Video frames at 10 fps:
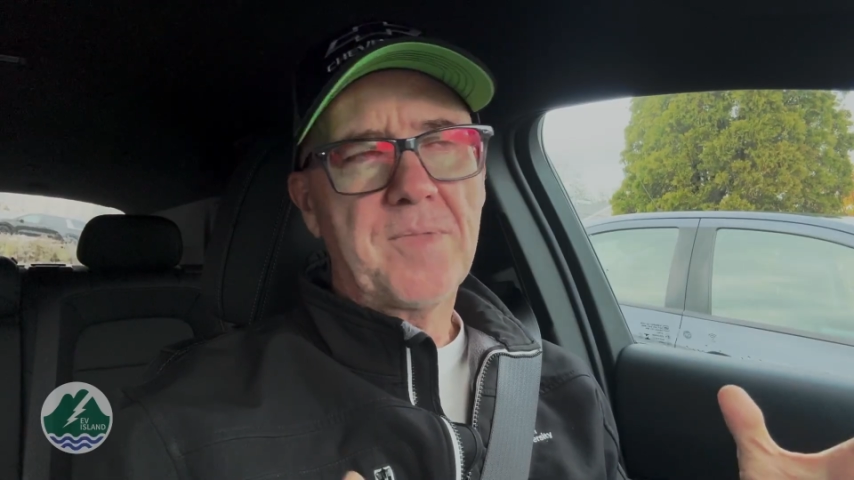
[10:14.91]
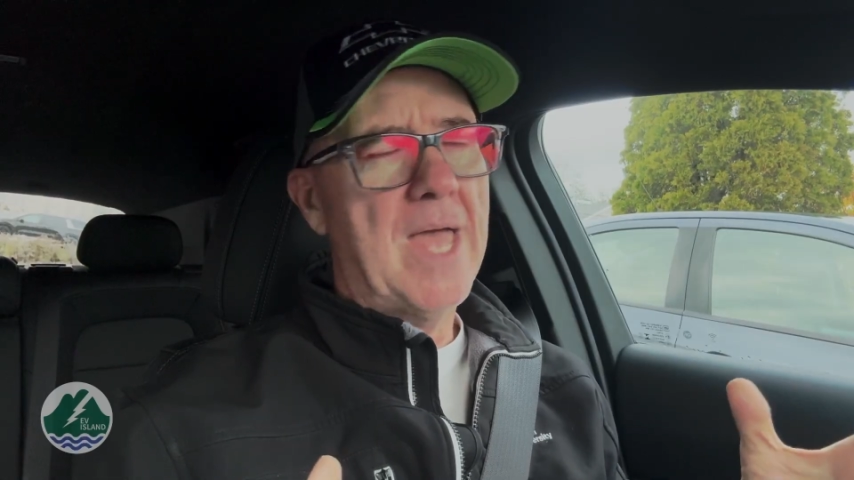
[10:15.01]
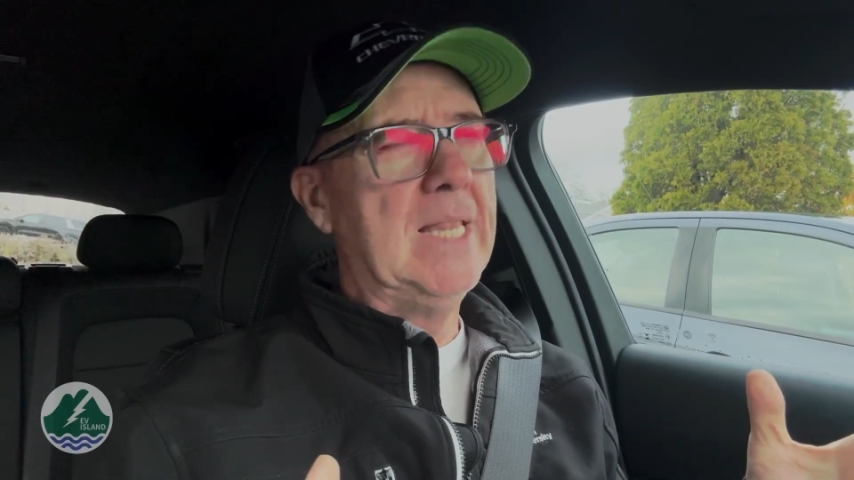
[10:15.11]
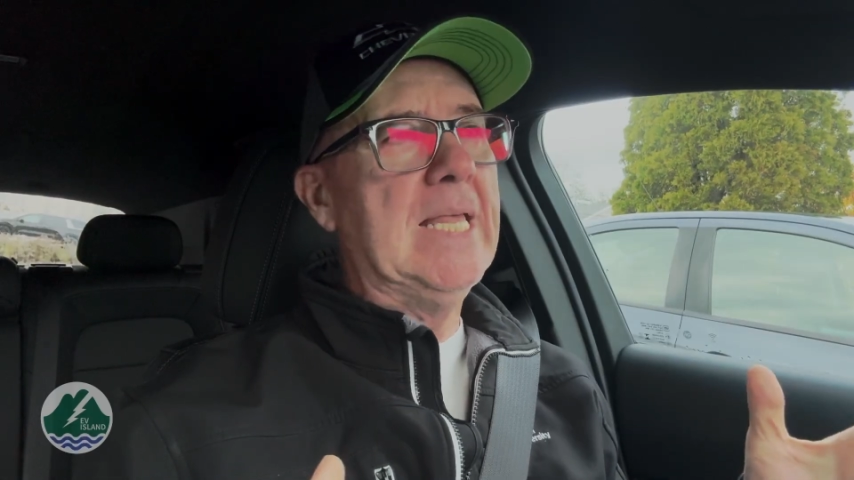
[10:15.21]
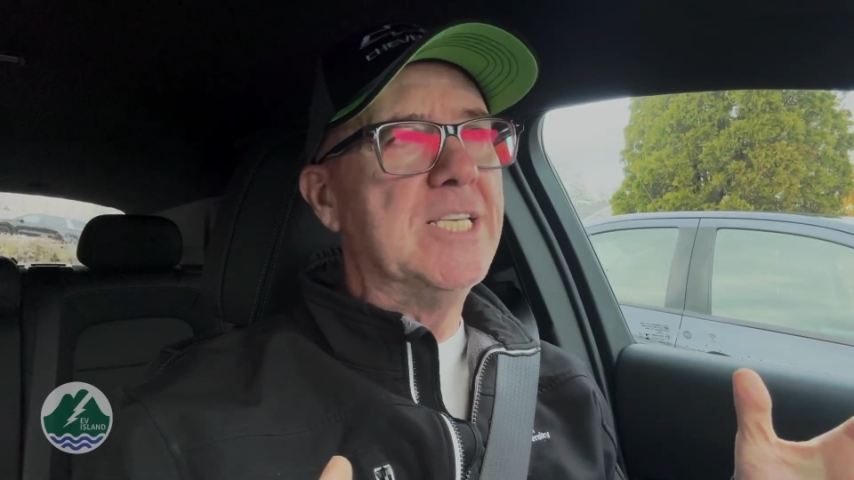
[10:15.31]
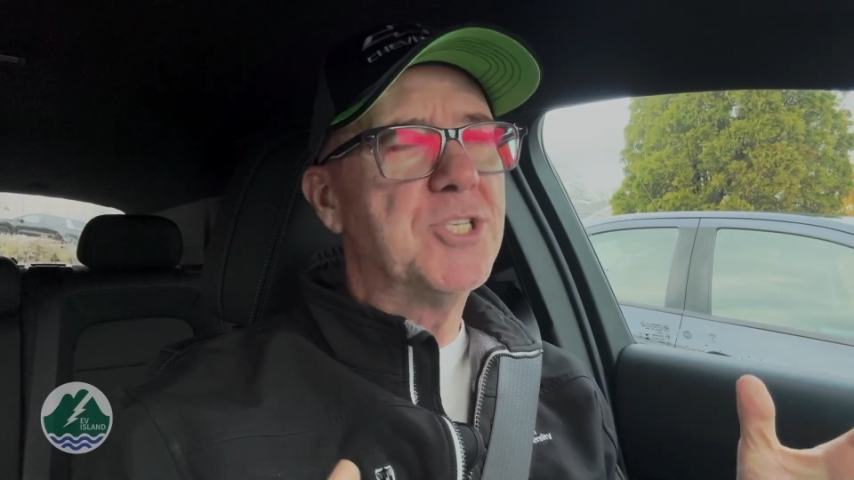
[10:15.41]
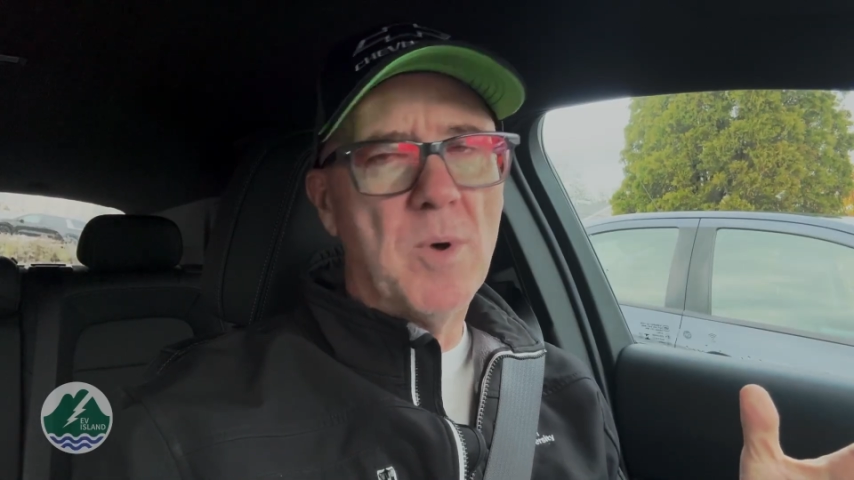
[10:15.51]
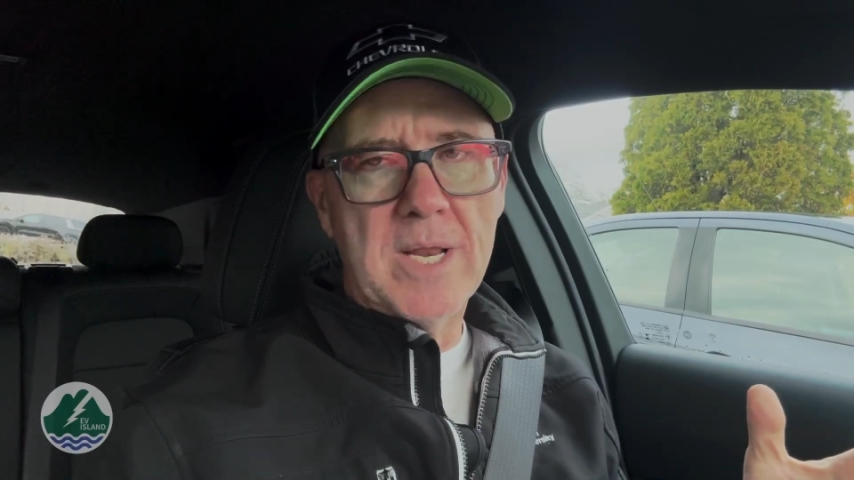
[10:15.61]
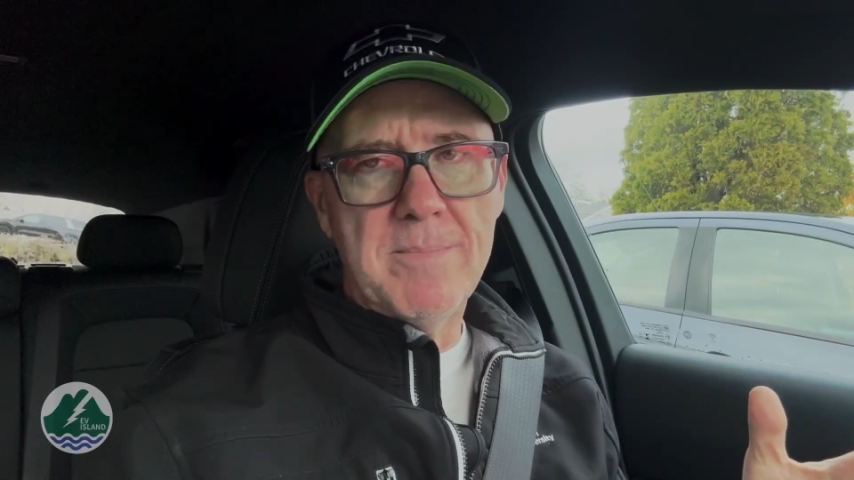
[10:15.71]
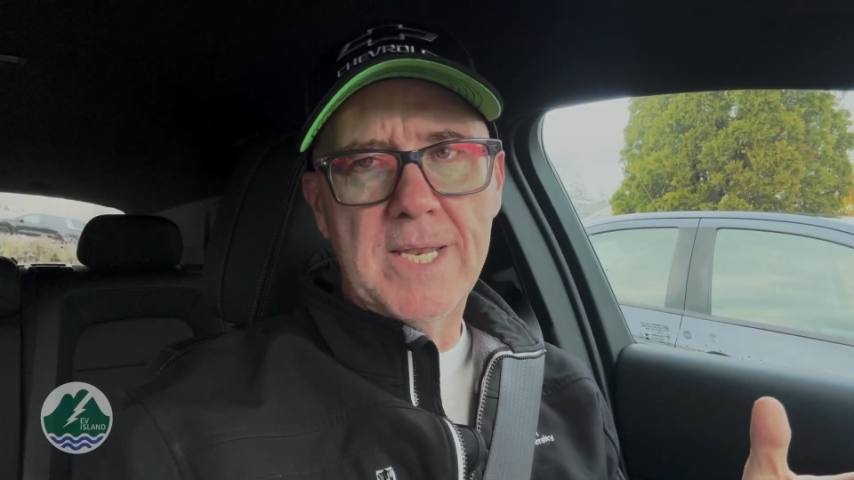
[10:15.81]
at least
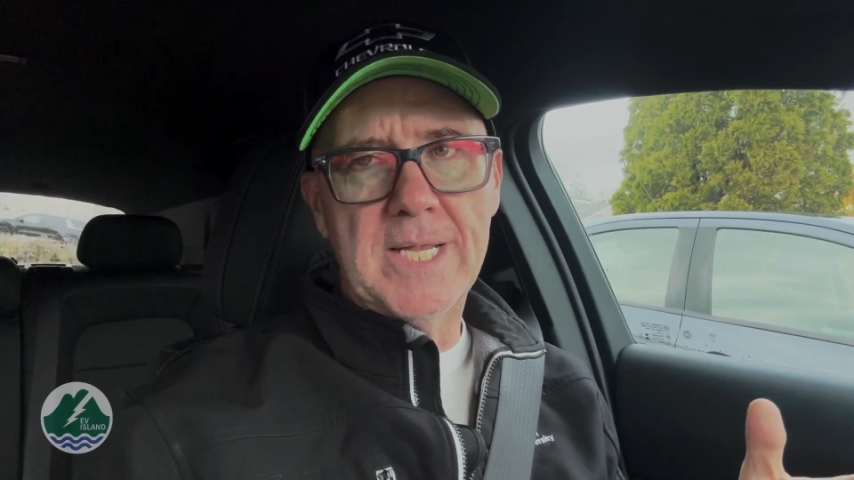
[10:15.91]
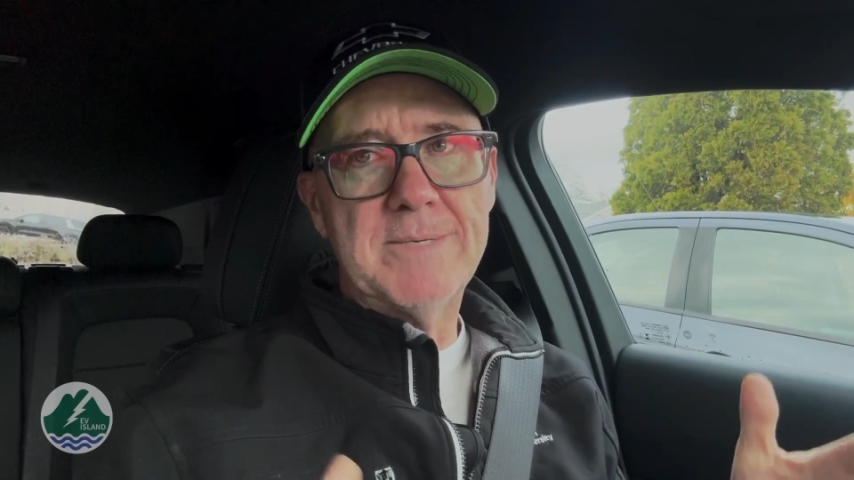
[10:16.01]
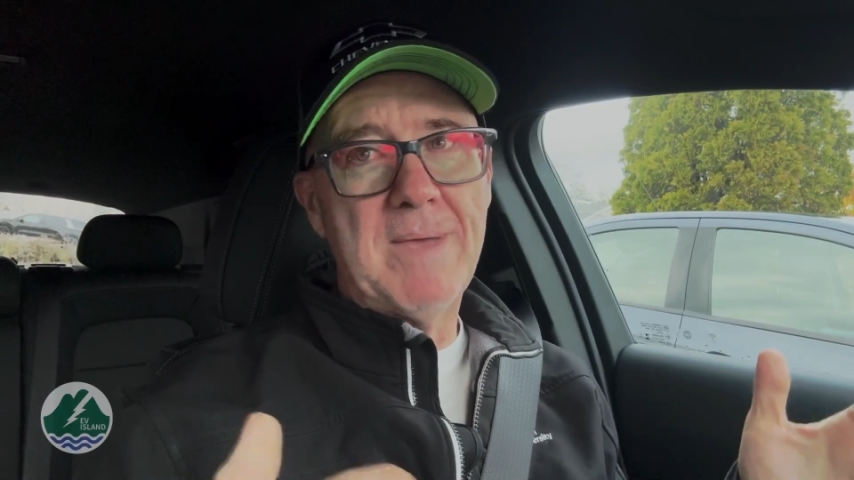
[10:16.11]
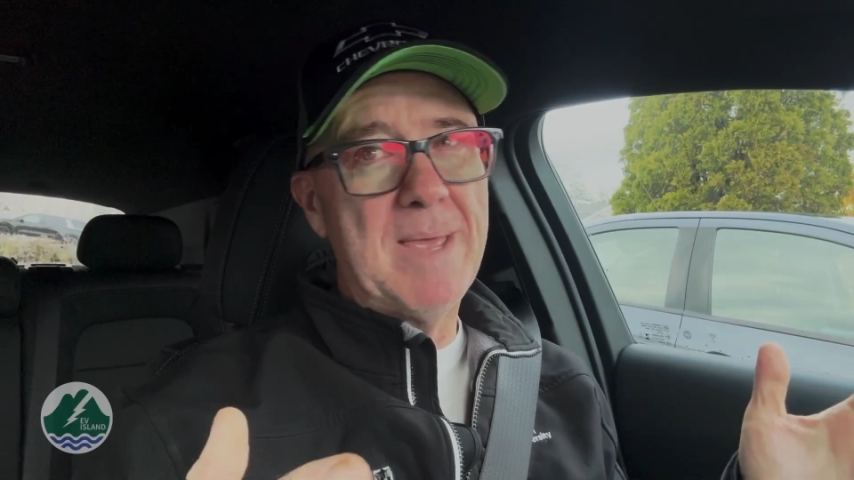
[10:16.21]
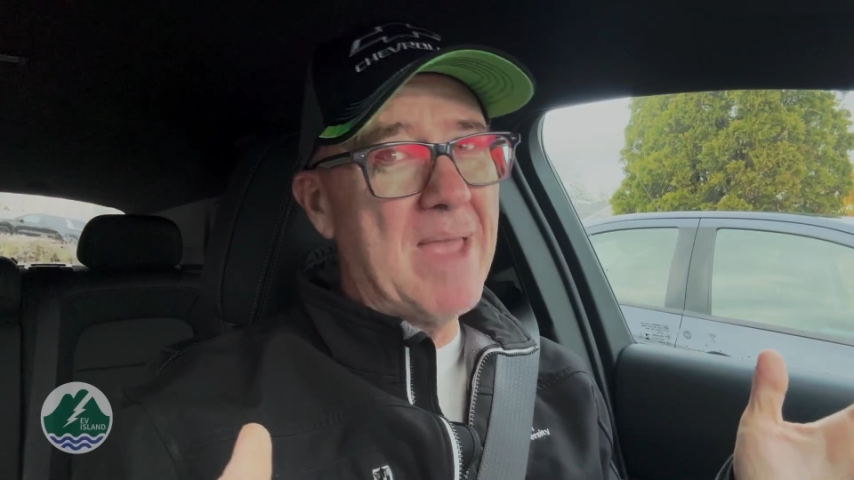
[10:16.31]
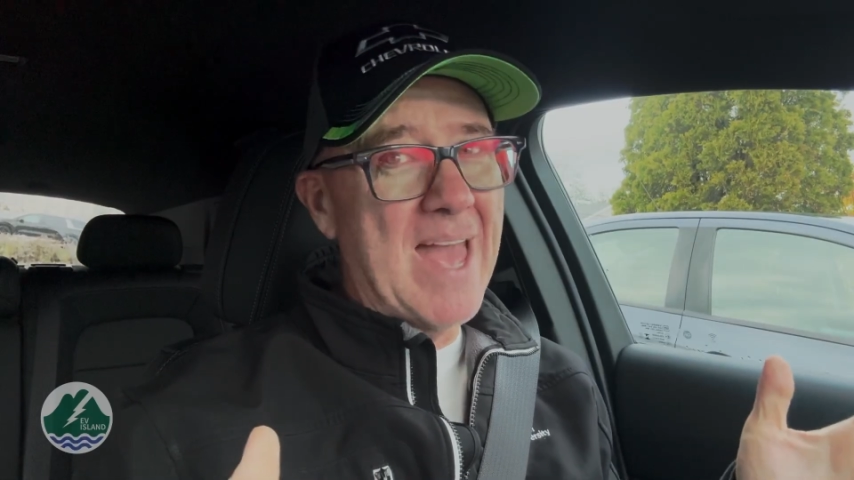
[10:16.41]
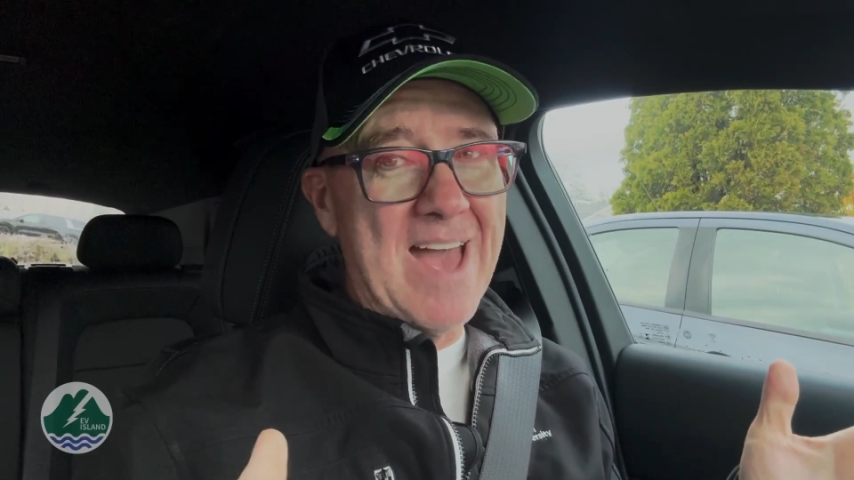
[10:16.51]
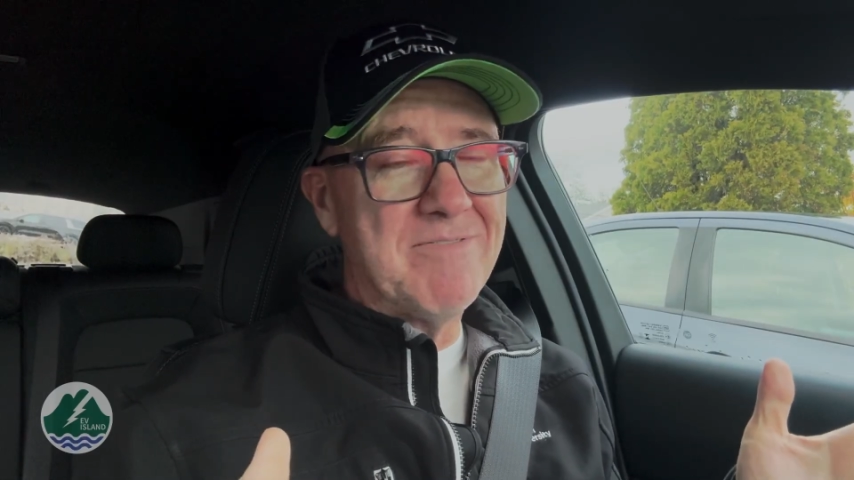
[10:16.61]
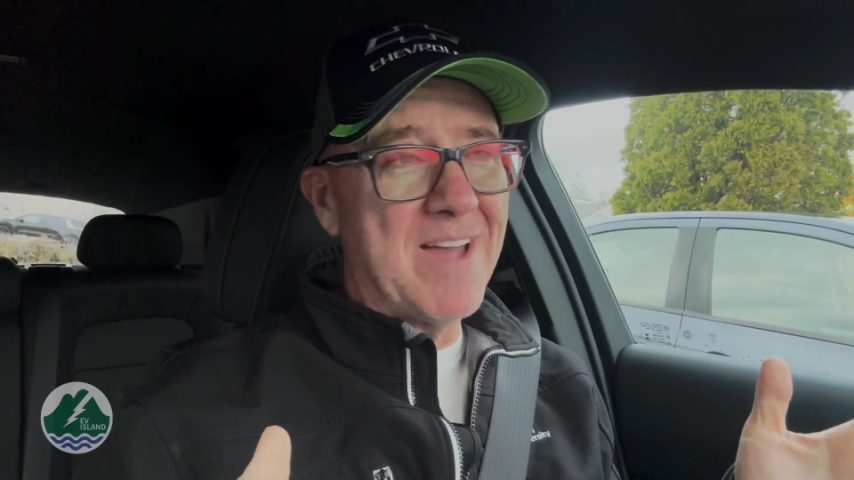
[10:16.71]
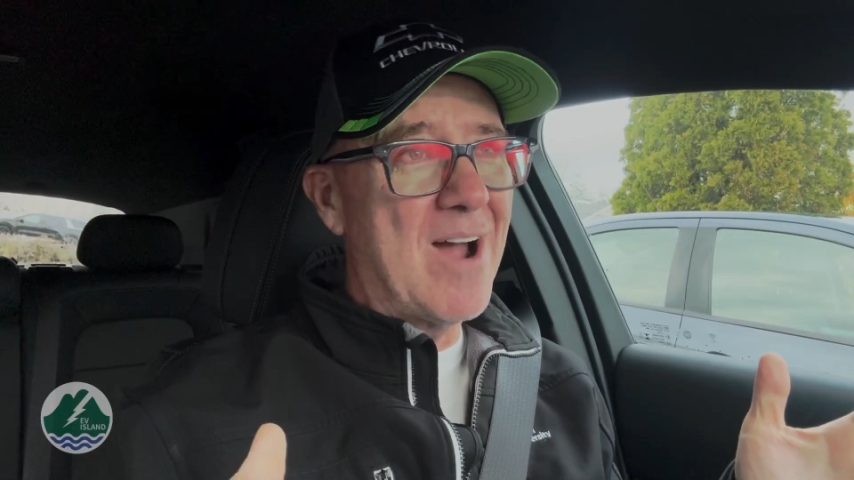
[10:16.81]
20 minutes, maybe a
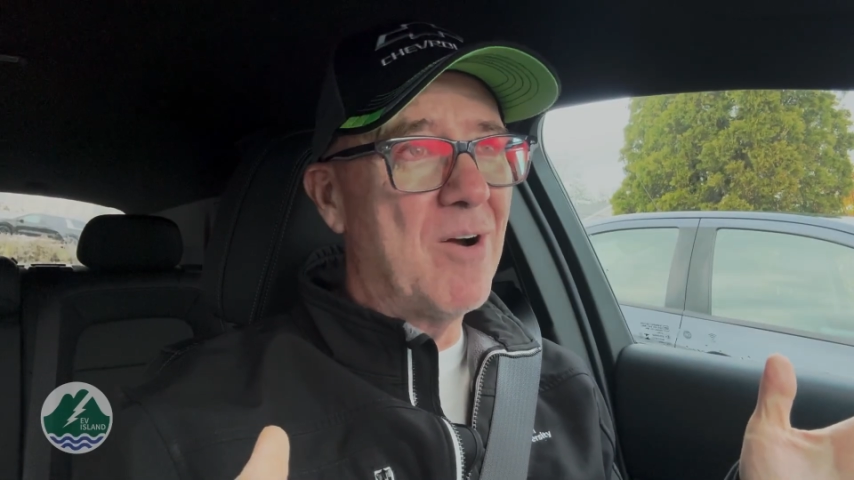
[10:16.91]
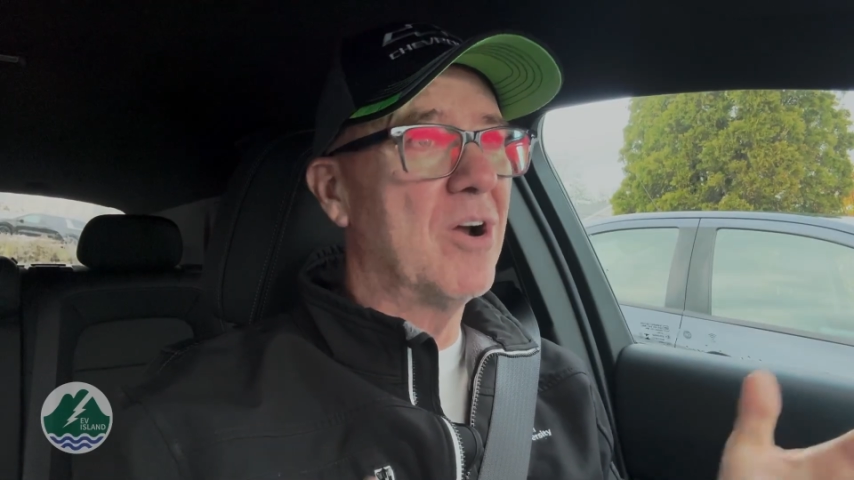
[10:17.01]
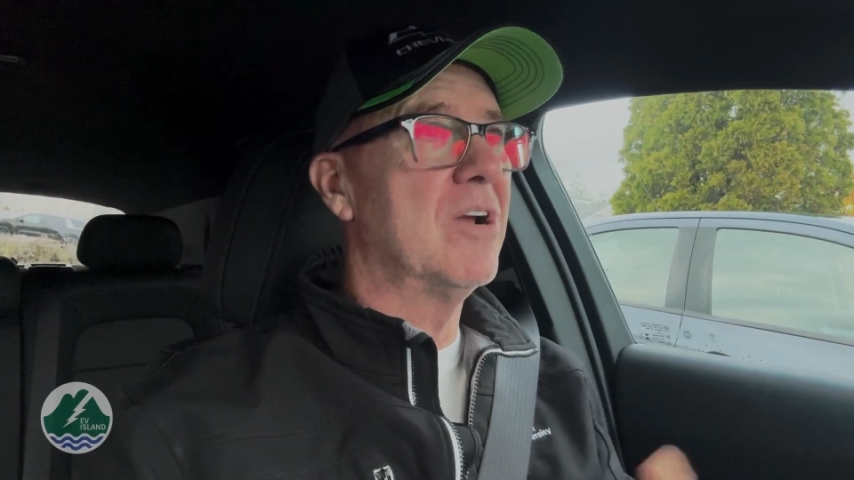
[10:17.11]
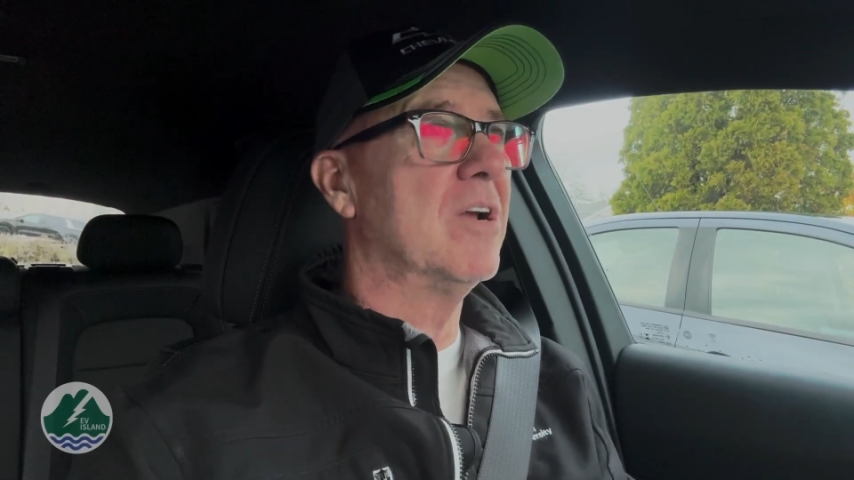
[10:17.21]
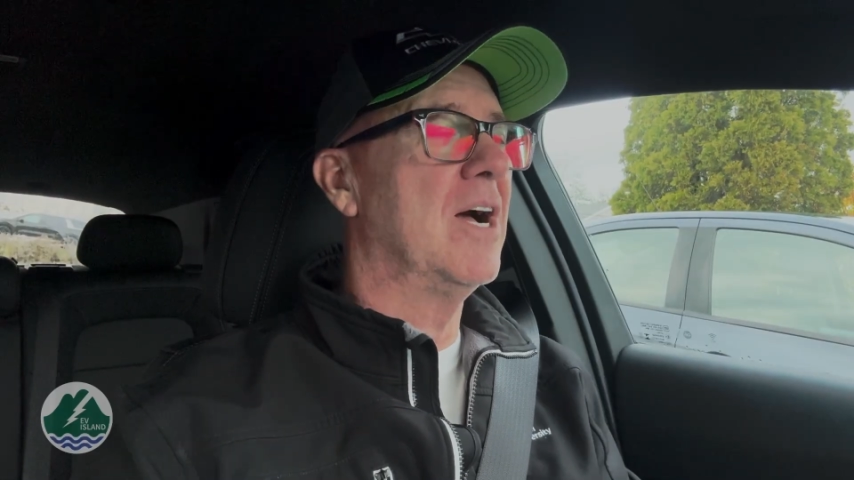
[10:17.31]
half hour,